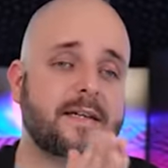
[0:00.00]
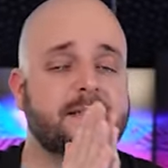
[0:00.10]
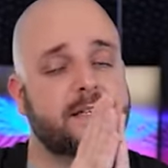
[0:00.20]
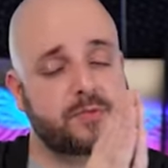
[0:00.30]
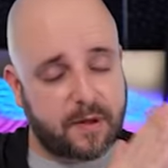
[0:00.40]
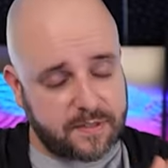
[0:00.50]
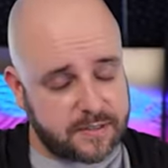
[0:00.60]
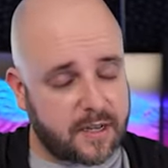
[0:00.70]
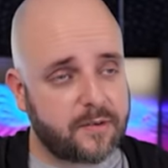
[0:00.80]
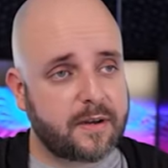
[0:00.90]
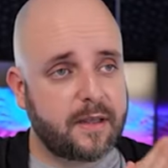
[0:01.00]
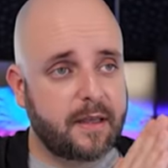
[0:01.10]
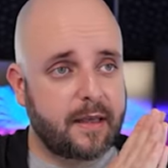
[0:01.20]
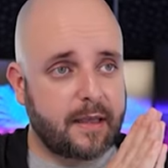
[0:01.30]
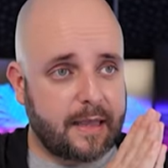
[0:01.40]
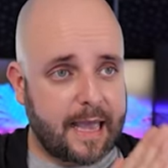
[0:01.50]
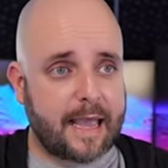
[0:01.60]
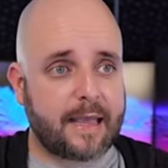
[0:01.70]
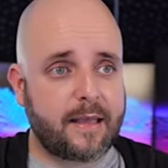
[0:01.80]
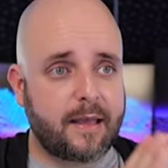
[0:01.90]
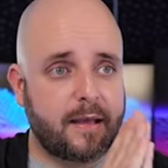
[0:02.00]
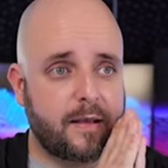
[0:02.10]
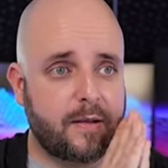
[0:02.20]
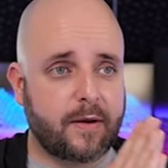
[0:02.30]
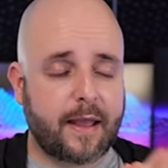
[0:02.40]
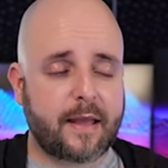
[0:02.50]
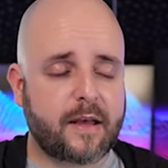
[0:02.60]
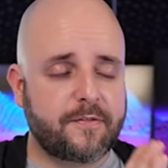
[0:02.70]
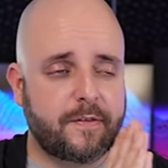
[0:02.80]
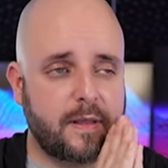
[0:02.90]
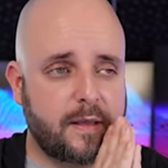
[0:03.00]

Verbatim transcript: It is a 12600K or KF.